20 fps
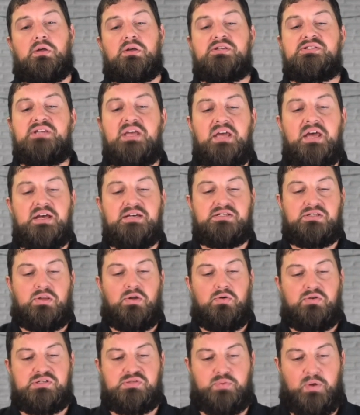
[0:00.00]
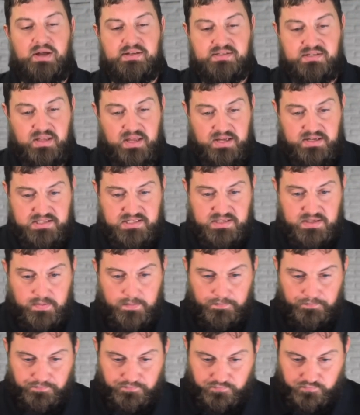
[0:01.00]
C.S. Lewis writes this
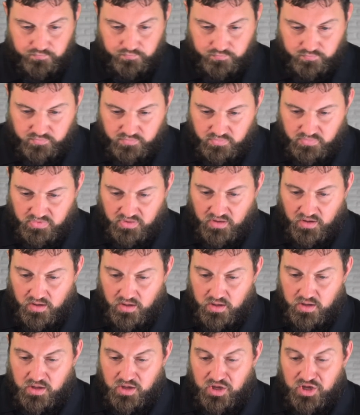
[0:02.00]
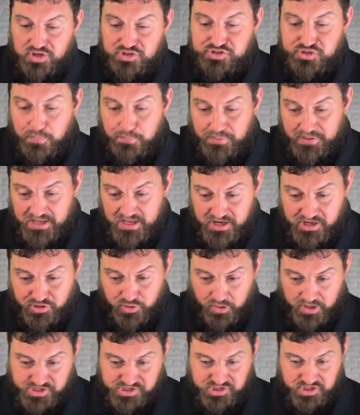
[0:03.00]
To be a
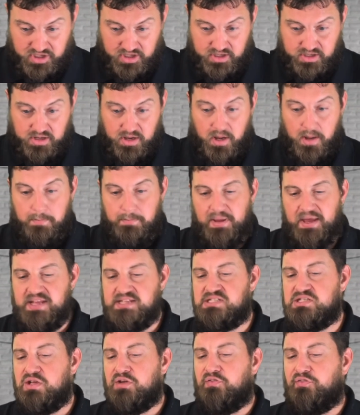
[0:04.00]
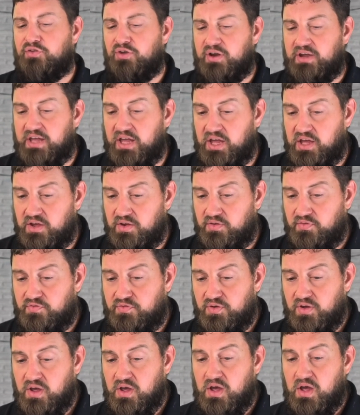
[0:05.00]
Christian means to
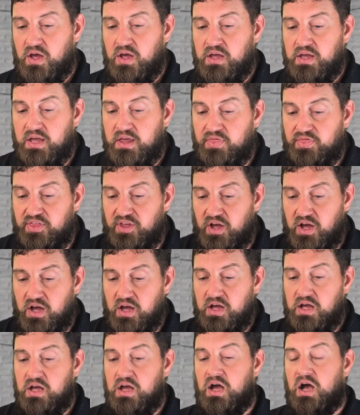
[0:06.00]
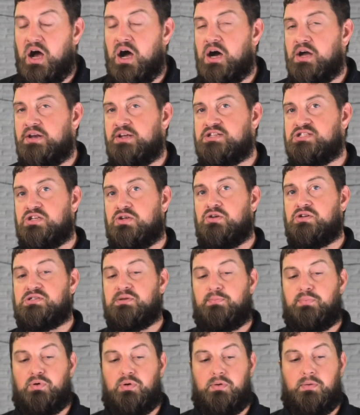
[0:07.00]
forgive the
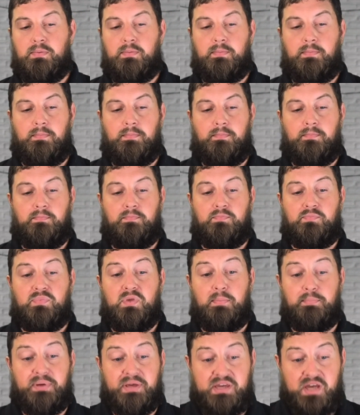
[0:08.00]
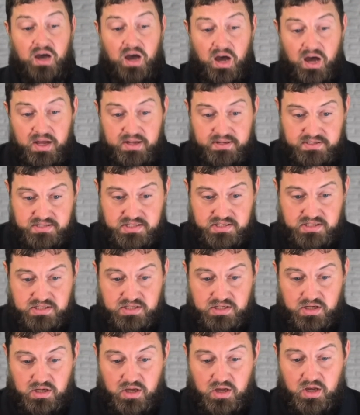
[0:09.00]
unexcusable
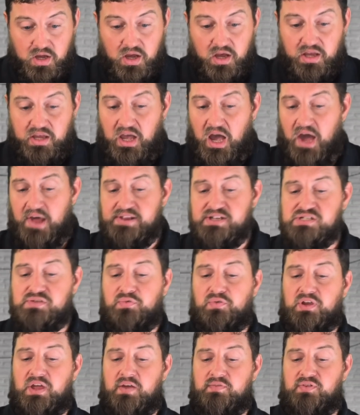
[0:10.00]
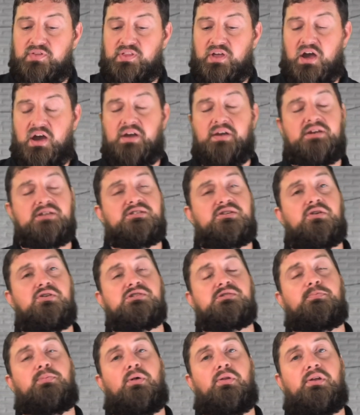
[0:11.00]
because God has forgiven the
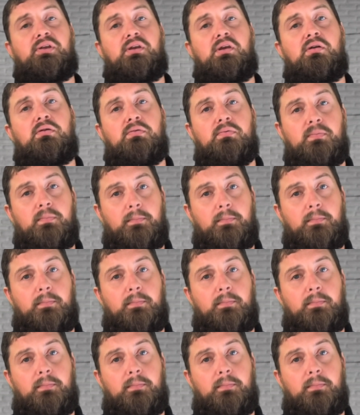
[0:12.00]
unexcusable in you.